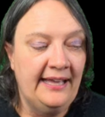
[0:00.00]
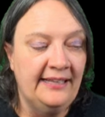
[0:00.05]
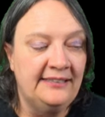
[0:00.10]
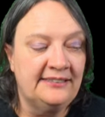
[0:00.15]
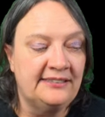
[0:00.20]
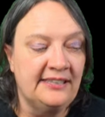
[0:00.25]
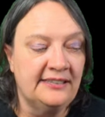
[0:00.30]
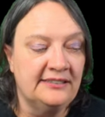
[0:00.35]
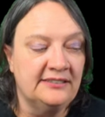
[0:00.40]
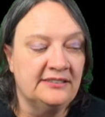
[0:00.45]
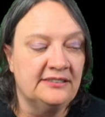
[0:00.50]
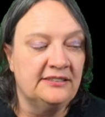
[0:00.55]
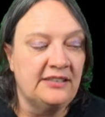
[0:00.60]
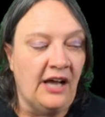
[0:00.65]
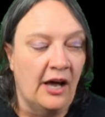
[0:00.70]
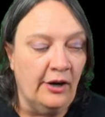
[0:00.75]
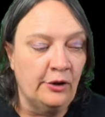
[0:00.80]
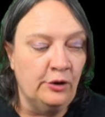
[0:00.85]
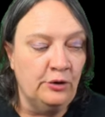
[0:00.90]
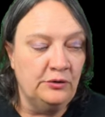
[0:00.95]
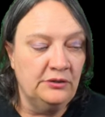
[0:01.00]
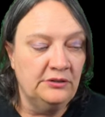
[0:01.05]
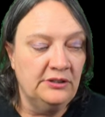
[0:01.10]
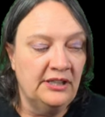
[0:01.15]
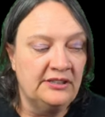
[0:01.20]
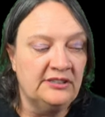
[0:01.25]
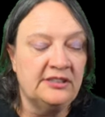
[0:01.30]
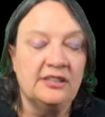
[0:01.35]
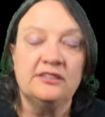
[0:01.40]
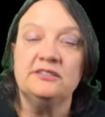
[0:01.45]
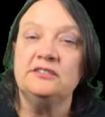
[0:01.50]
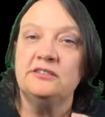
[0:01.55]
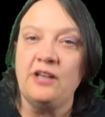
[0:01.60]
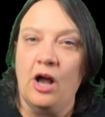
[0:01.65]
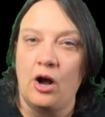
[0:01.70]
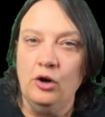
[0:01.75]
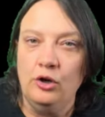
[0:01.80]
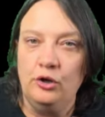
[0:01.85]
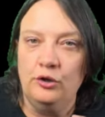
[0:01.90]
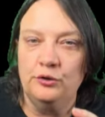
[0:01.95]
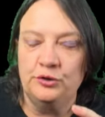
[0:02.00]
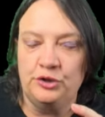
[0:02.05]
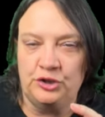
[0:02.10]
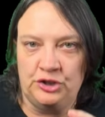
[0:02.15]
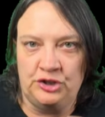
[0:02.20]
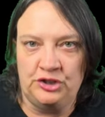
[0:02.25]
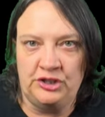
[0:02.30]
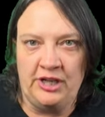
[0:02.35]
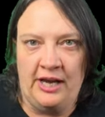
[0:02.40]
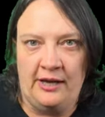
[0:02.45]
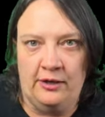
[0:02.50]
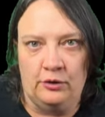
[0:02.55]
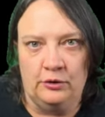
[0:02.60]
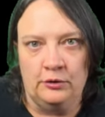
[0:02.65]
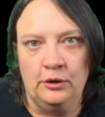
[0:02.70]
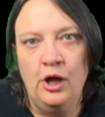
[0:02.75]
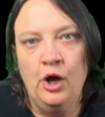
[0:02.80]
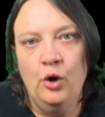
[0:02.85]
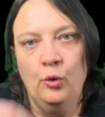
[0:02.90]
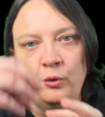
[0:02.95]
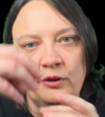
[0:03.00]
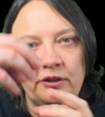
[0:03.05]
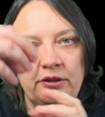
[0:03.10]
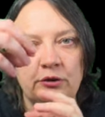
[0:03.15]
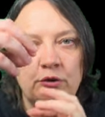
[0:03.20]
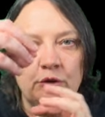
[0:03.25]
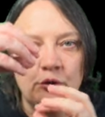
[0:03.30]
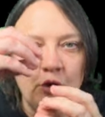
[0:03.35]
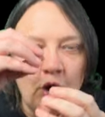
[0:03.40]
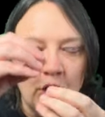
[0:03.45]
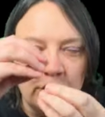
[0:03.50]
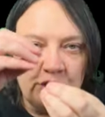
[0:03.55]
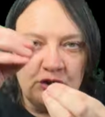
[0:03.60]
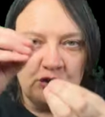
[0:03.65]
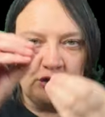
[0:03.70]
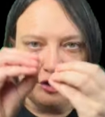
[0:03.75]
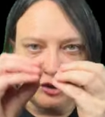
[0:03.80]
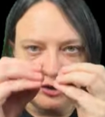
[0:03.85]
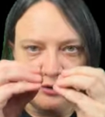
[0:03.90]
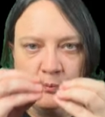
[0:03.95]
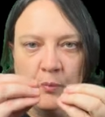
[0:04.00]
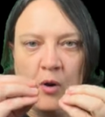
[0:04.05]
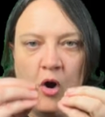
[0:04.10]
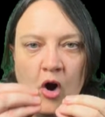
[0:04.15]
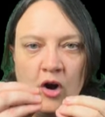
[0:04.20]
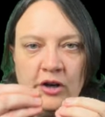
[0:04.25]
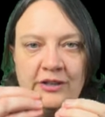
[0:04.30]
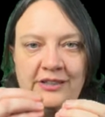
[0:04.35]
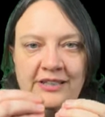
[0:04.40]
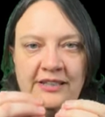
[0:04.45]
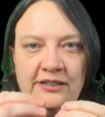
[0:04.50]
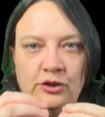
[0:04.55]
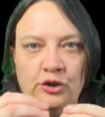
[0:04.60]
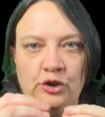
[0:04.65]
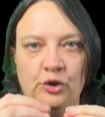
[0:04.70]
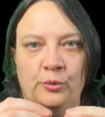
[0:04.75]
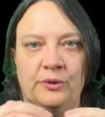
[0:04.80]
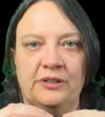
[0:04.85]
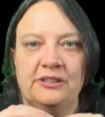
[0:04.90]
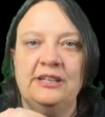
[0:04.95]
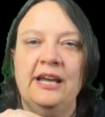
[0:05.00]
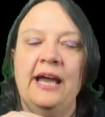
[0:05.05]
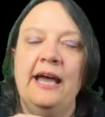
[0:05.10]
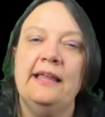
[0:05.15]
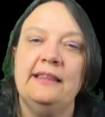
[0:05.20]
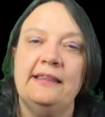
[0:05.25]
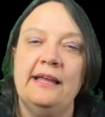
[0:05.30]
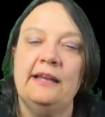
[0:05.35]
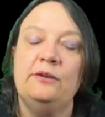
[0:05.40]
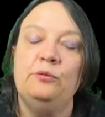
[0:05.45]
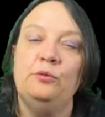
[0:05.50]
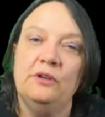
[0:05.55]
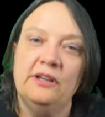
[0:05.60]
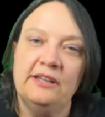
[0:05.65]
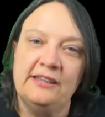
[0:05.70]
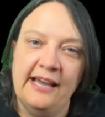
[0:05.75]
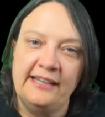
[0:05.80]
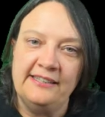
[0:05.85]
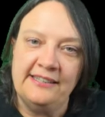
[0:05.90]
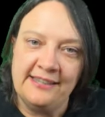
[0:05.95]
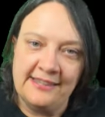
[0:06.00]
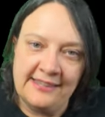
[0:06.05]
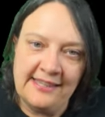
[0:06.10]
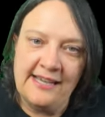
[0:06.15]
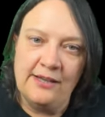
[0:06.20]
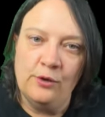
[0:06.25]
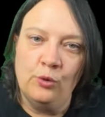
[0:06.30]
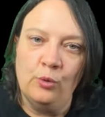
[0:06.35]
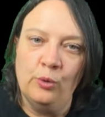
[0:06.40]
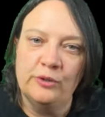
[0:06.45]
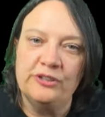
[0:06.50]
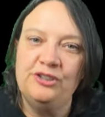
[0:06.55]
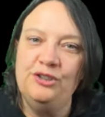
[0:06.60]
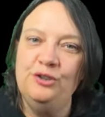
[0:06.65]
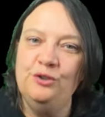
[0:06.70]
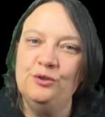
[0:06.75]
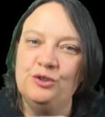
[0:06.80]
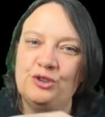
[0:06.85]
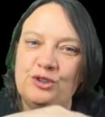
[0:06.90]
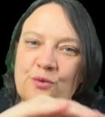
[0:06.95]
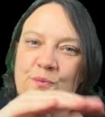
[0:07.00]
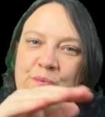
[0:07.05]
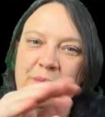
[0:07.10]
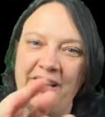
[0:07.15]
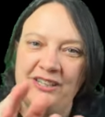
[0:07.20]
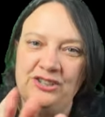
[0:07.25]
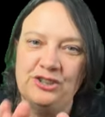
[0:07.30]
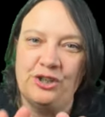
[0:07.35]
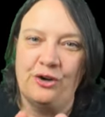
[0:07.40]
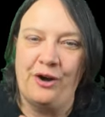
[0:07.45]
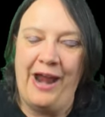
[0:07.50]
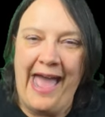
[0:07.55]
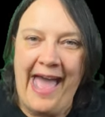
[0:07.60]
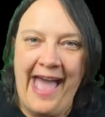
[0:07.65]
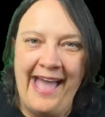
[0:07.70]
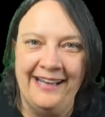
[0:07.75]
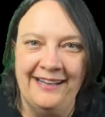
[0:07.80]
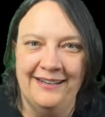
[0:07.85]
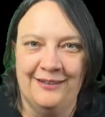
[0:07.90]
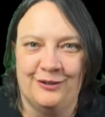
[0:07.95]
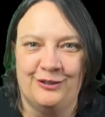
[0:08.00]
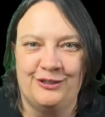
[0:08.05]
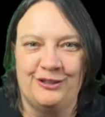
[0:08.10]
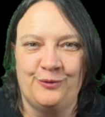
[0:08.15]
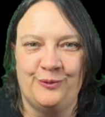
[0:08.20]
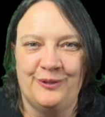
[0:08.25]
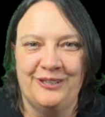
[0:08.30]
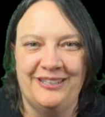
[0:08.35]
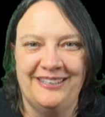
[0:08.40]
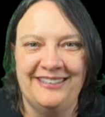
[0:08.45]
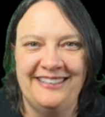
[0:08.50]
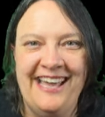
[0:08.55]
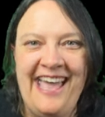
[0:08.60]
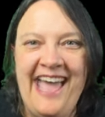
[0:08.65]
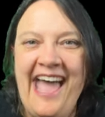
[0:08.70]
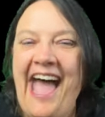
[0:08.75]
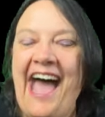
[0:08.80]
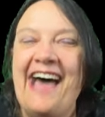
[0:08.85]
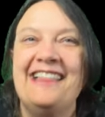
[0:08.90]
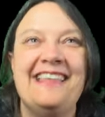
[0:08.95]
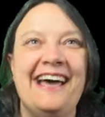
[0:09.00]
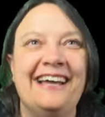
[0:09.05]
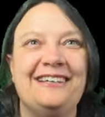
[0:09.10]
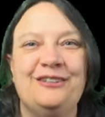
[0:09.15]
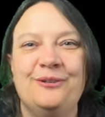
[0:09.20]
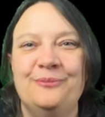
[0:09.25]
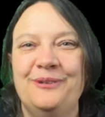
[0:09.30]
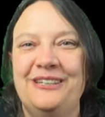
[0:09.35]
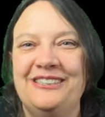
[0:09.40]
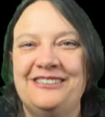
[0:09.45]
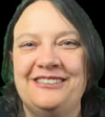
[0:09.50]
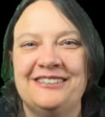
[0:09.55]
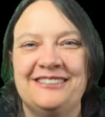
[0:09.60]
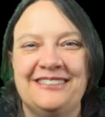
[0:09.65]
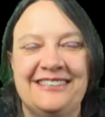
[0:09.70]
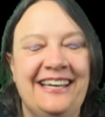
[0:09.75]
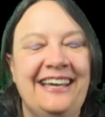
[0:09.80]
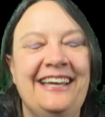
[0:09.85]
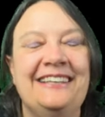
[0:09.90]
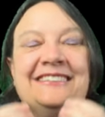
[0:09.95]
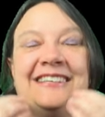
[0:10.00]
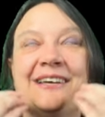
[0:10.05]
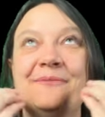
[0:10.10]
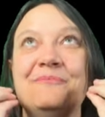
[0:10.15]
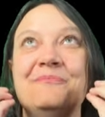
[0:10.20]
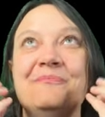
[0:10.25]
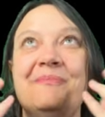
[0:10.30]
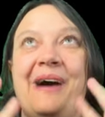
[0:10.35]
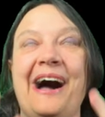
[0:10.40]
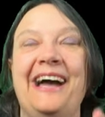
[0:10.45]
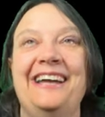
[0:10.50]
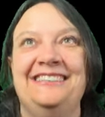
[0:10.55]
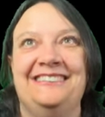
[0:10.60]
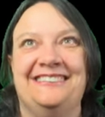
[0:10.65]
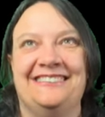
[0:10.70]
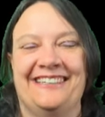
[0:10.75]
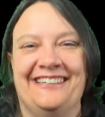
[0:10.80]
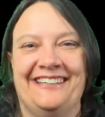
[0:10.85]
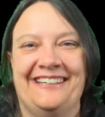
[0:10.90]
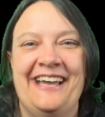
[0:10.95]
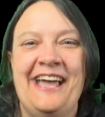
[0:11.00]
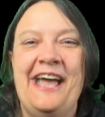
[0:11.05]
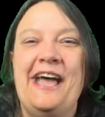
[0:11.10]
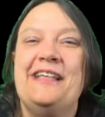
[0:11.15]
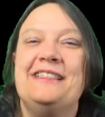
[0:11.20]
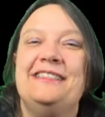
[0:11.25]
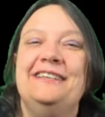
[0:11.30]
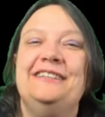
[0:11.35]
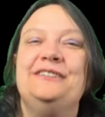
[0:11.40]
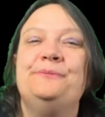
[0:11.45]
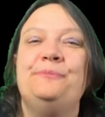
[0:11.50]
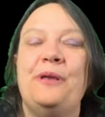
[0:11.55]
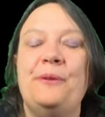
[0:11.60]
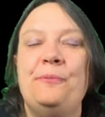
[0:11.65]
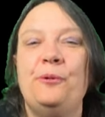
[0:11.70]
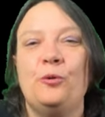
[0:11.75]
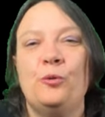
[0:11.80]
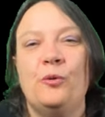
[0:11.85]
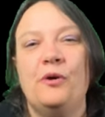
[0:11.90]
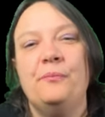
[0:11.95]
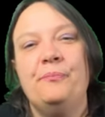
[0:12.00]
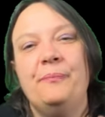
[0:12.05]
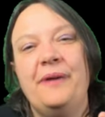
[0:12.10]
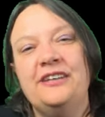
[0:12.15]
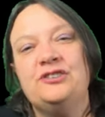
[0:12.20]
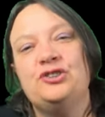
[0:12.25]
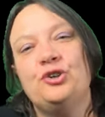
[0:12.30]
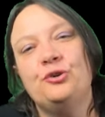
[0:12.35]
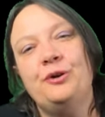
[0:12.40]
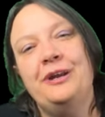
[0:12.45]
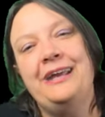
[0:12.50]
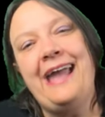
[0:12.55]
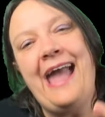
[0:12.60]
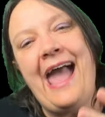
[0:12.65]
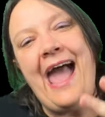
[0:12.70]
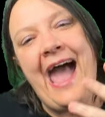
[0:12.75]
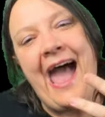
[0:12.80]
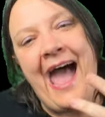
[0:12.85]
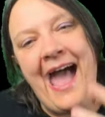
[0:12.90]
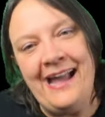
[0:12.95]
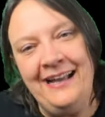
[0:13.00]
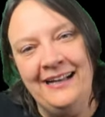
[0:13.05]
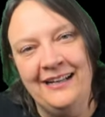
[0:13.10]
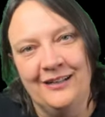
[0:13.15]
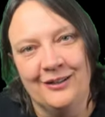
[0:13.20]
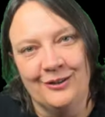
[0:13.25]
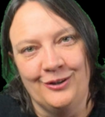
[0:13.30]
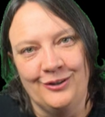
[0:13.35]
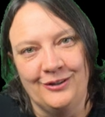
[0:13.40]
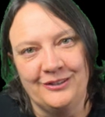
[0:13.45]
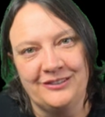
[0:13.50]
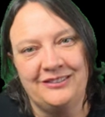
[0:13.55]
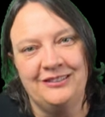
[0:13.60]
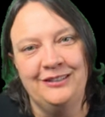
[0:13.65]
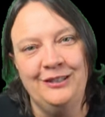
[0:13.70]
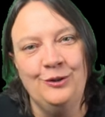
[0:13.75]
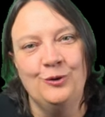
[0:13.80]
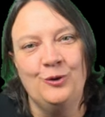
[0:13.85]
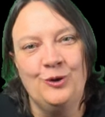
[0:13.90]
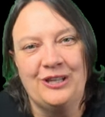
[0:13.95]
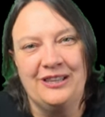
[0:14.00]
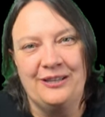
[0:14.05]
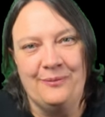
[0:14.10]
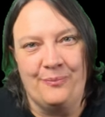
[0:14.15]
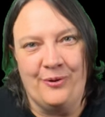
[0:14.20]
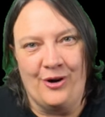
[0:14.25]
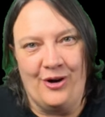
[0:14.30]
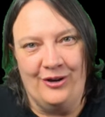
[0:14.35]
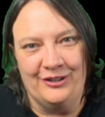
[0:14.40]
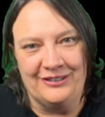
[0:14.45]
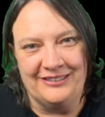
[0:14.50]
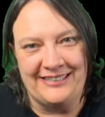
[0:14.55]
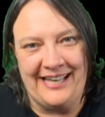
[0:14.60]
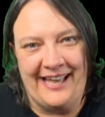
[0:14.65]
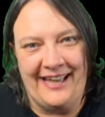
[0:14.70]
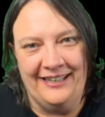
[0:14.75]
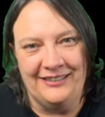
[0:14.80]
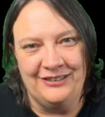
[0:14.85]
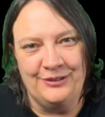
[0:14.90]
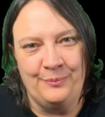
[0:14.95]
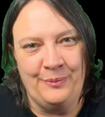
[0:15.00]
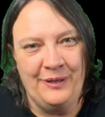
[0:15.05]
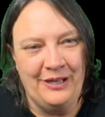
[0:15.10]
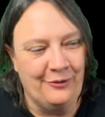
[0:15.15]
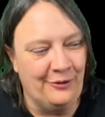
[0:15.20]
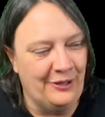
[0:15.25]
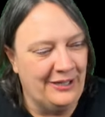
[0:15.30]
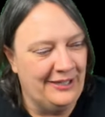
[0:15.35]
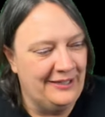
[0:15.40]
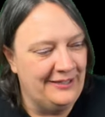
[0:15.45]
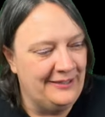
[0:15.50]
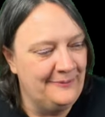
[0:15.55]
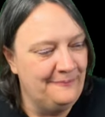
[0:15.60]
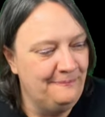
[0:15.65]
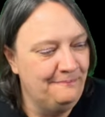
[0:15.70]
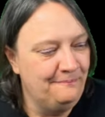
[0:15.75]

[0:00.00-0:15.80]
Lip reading: It's a zanku shell with notches marked into it that they think was used to measure angles with. And that to me is just, it's amazing. These people were measuring angles during the Bronze Age period.